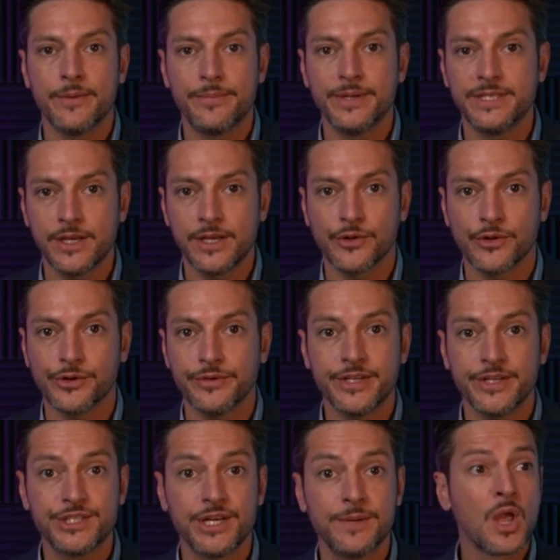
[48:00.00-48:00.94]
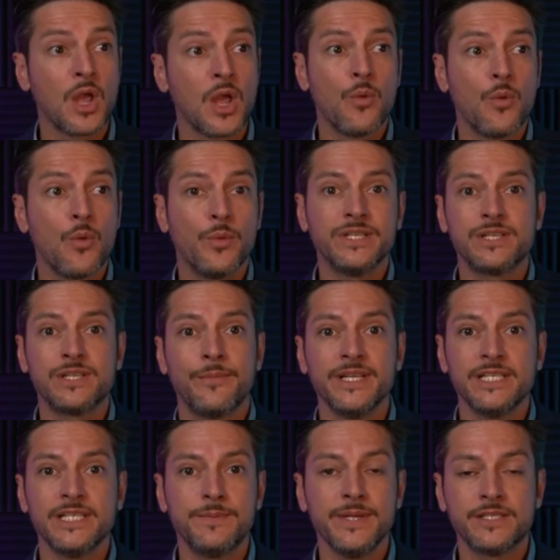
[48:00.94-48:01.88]
a particular division? When
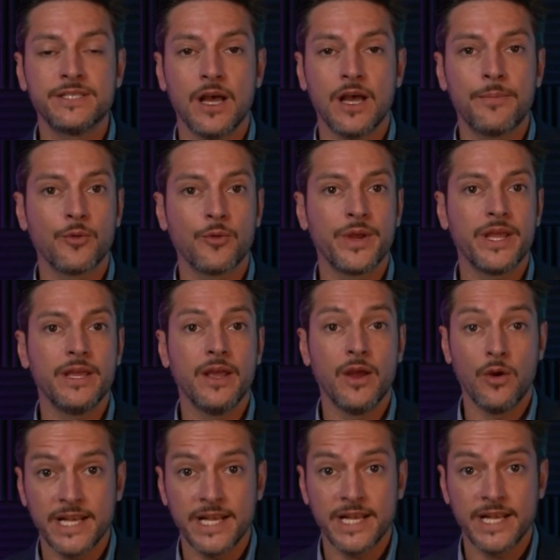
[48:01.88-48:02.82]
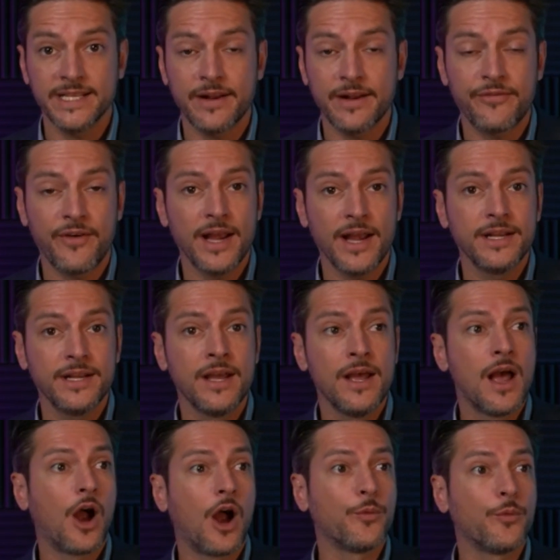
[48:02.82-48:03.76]
somebody speaks up, who's identified?
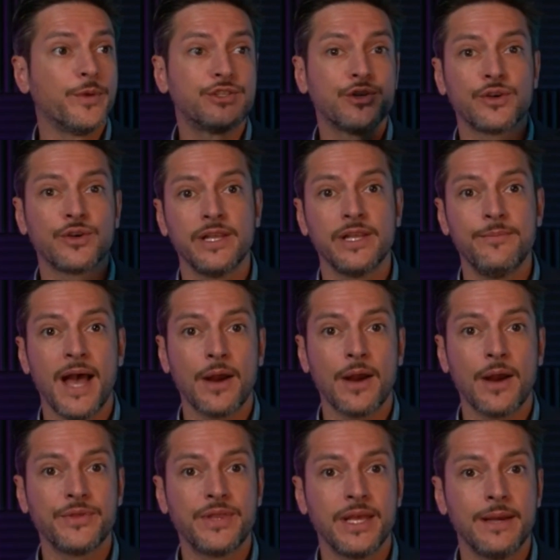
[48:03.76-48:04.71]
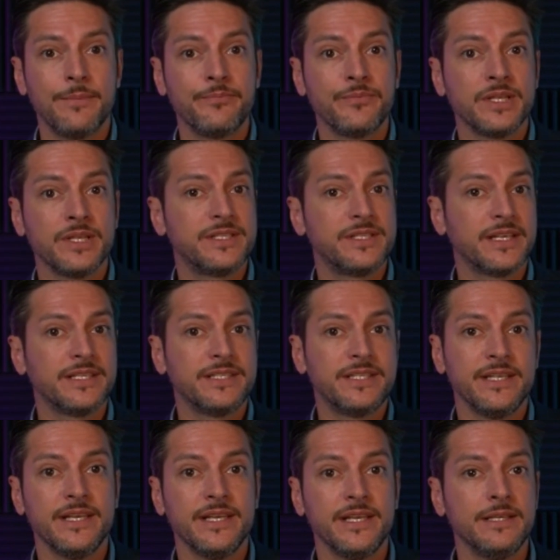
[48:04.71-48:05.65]
Are we circling back with them
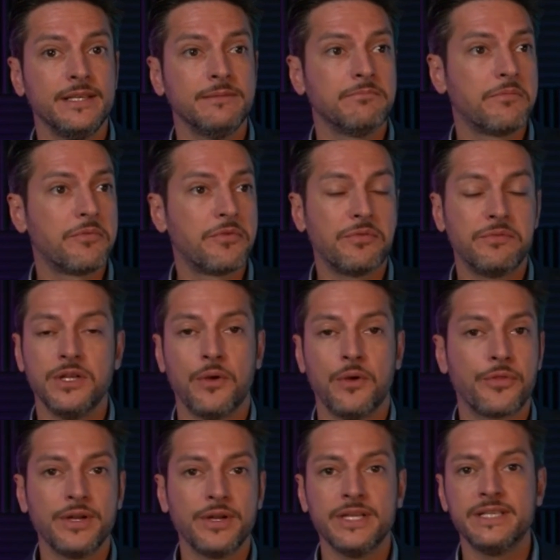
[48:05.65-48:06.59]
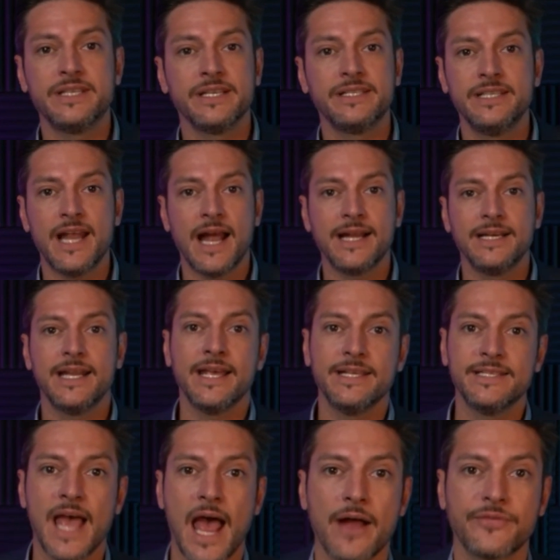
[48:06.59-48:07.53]
30, 60, 90
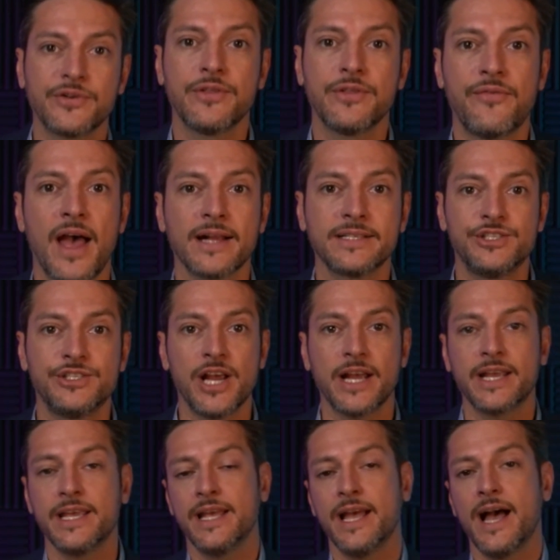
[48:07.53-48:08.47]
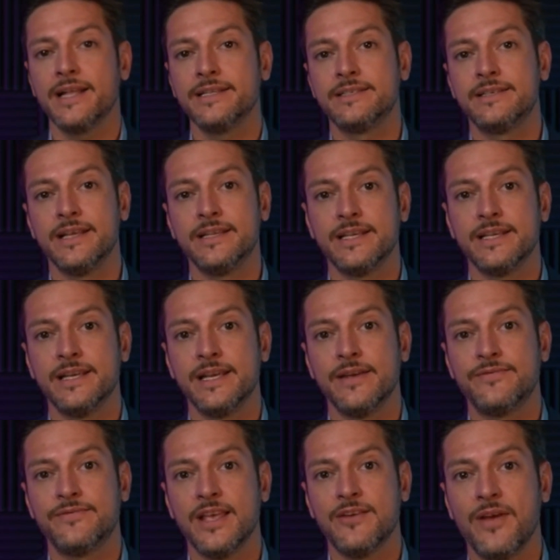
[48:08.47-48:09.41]
days after the fact and checking on and
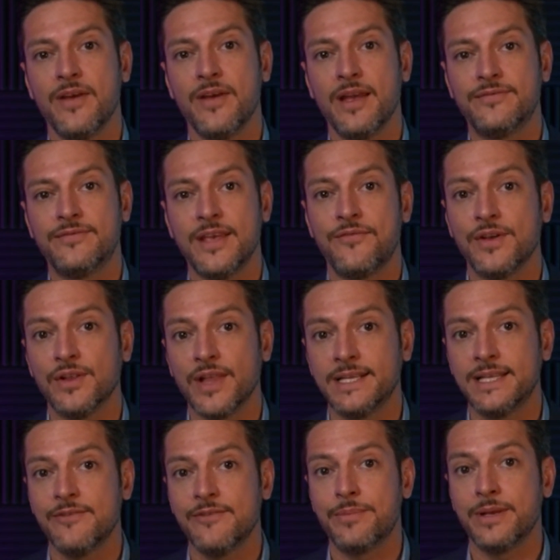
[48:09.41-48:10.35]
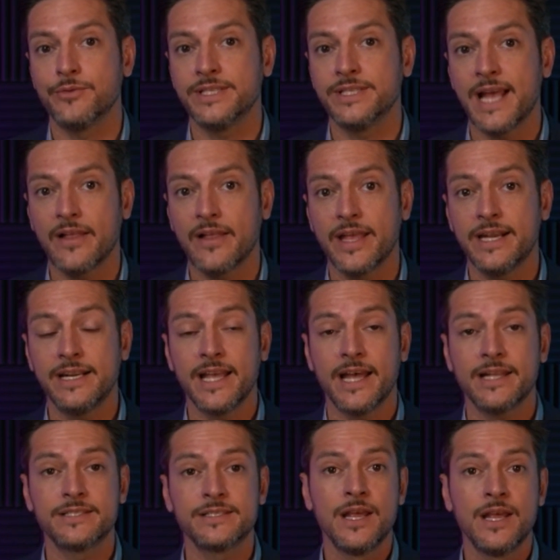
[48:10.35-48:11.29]
seeing if they feel like they've been retaliated
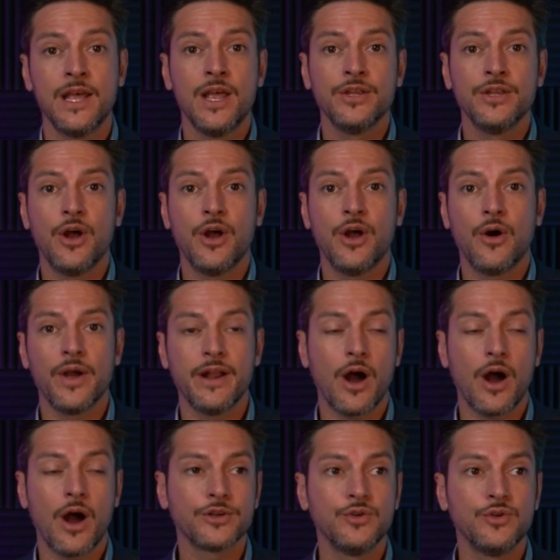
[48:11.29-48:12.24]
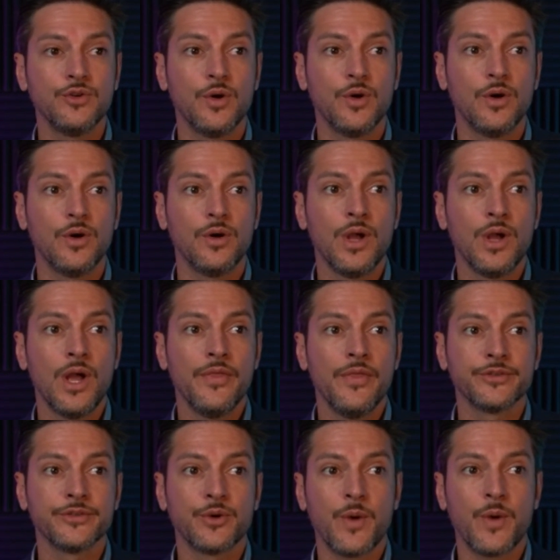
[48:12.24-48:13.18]
against? In our tool,
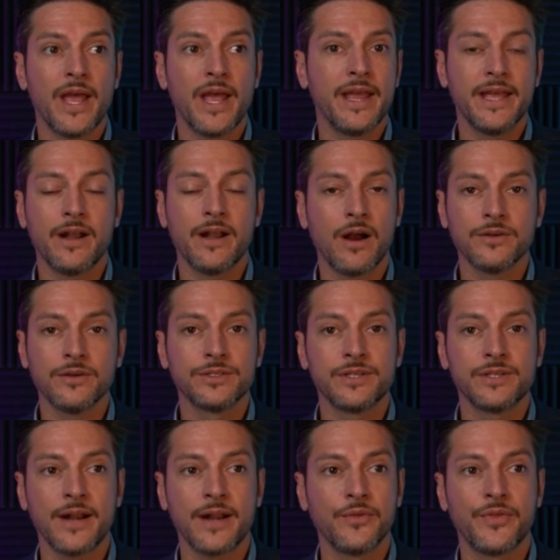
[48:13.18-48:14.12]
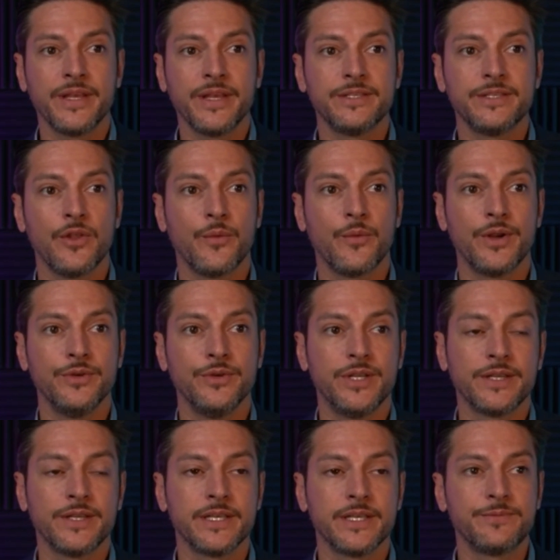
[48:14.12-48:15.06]
there's a way, and ours, I don't think is the only one who
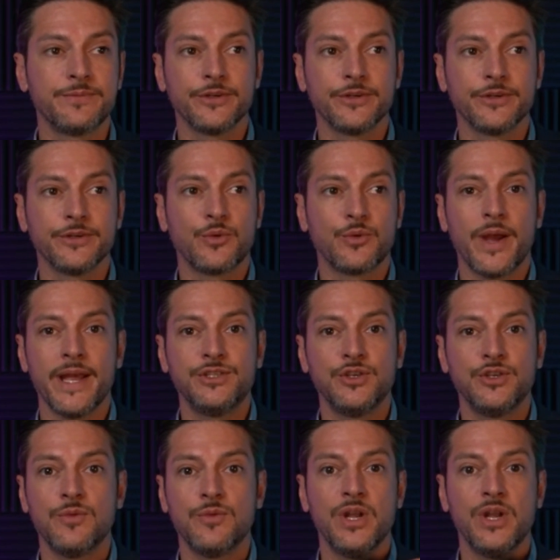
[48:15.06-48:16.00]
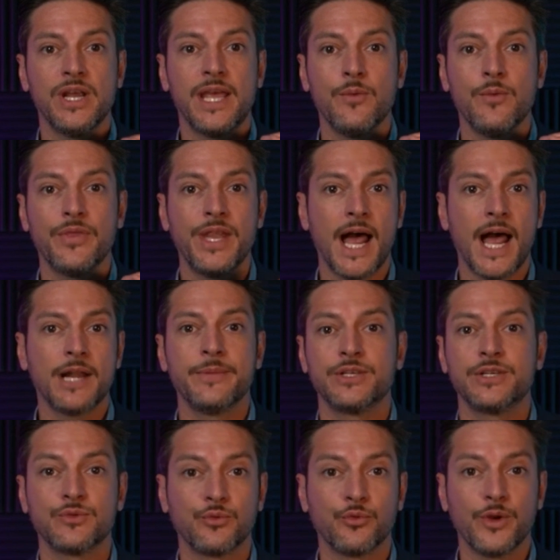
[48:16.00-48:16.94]
does this, but there's a way to communicate with
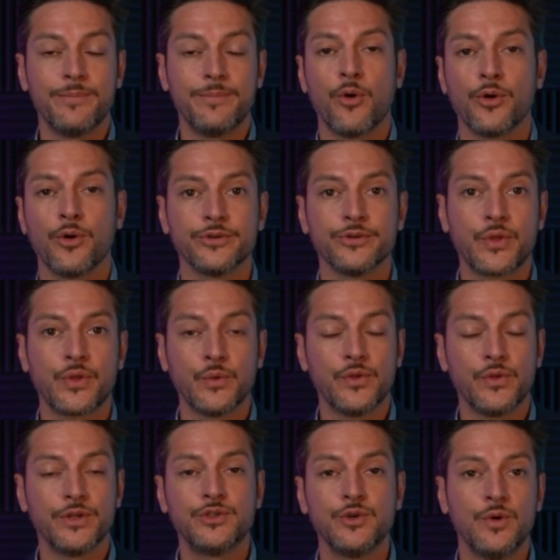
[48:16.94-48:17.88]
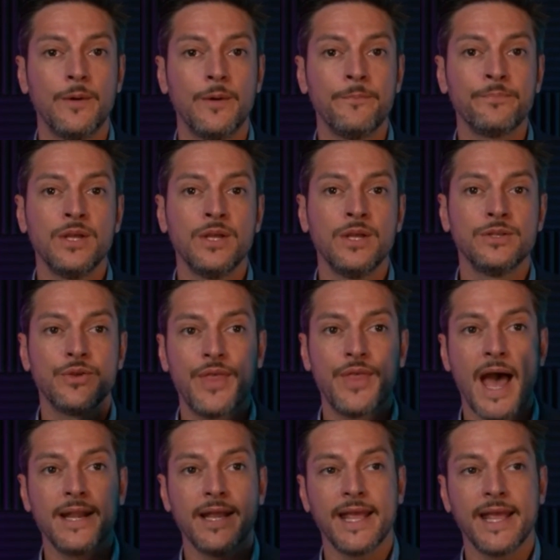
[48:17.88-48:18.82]
anonymous reporters through the tool so
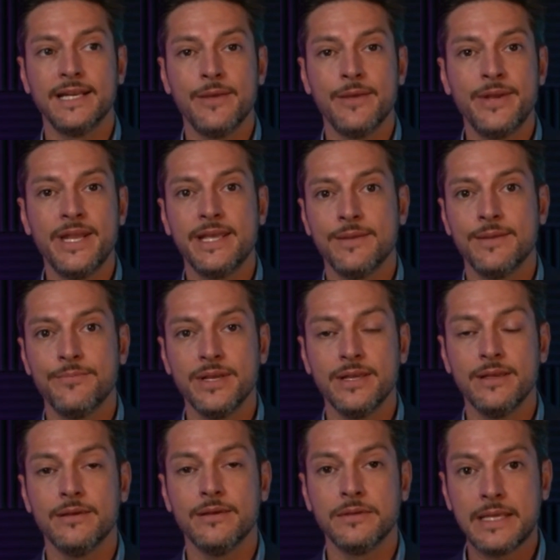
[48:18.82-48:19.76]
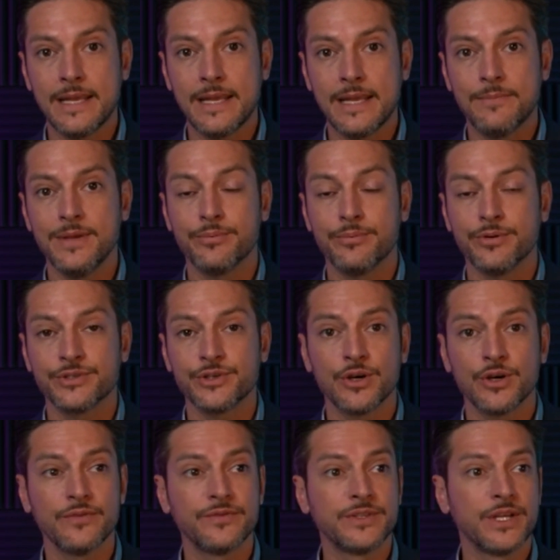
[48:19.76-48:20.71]
that anonymity can be
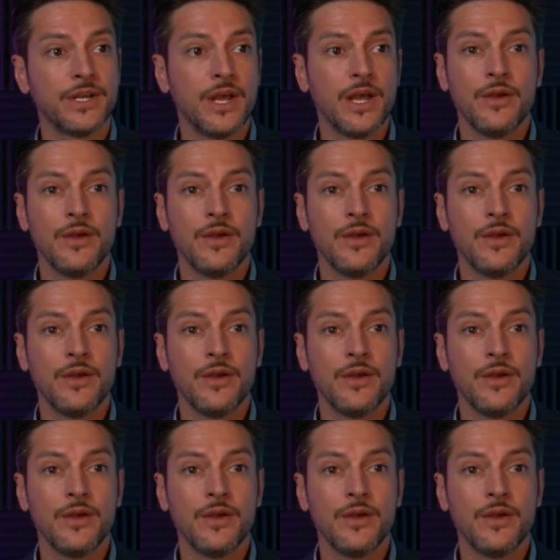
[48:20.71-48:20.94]
preserved.